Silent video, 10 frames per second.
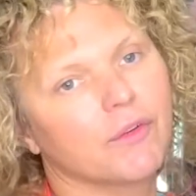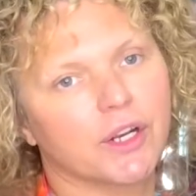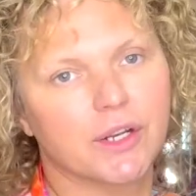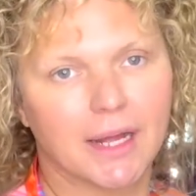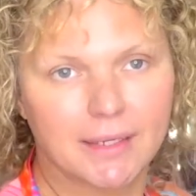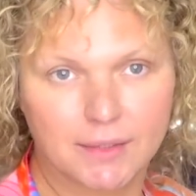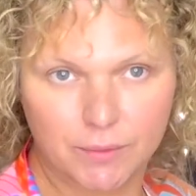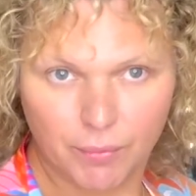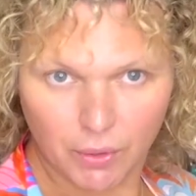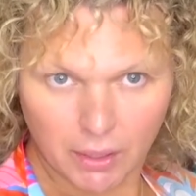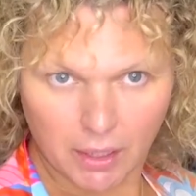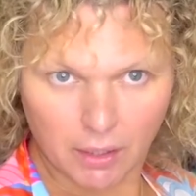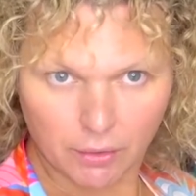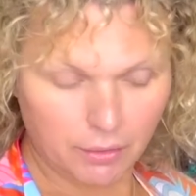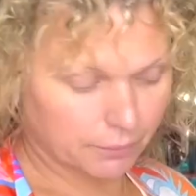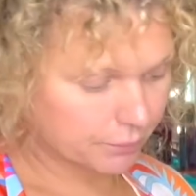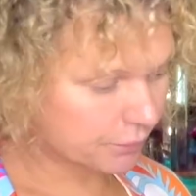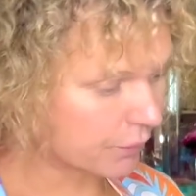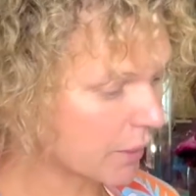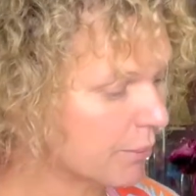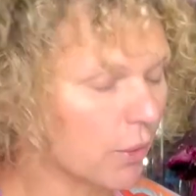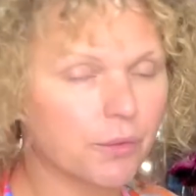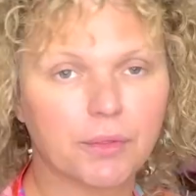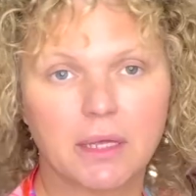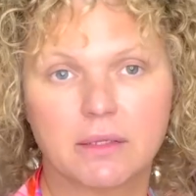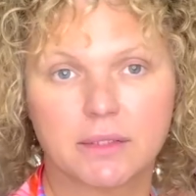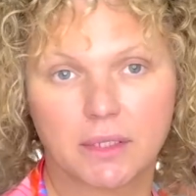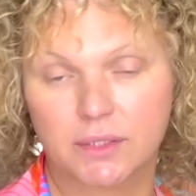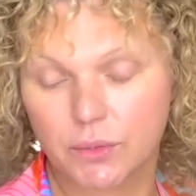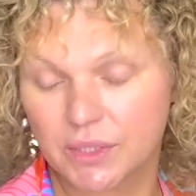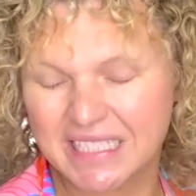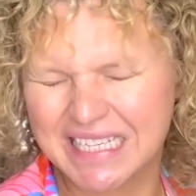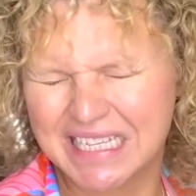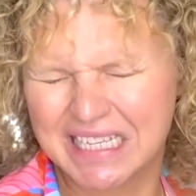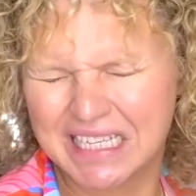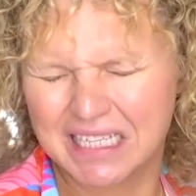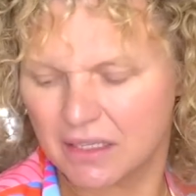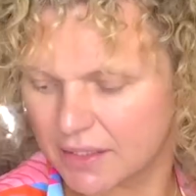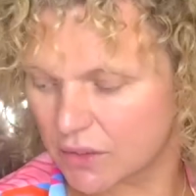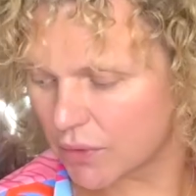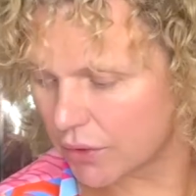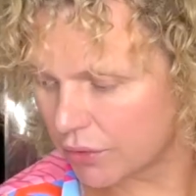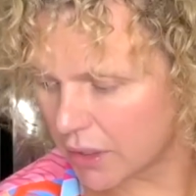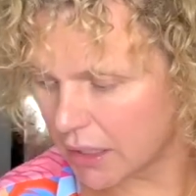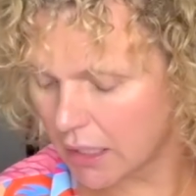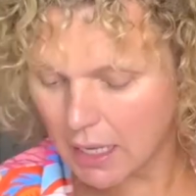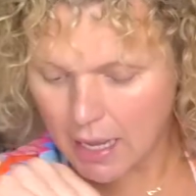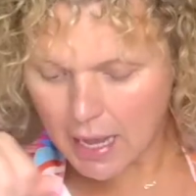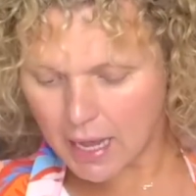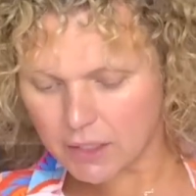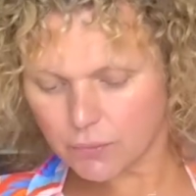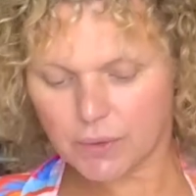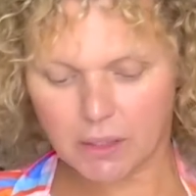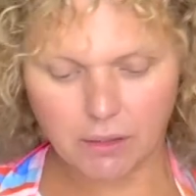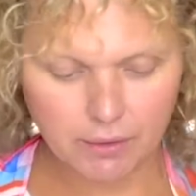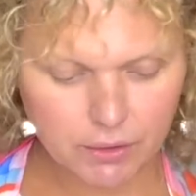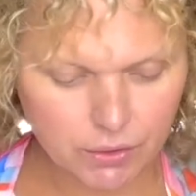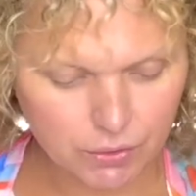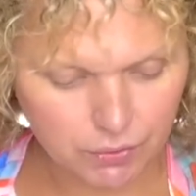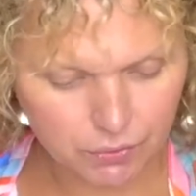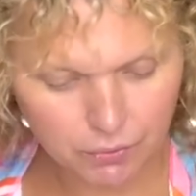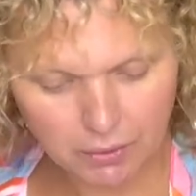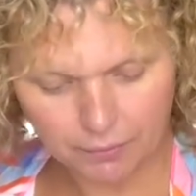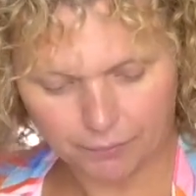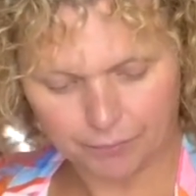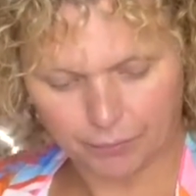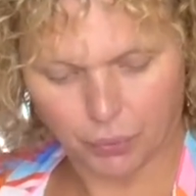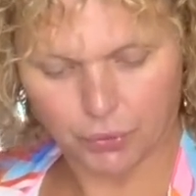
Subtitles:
got a 90s model here, both in 613, and we are going to put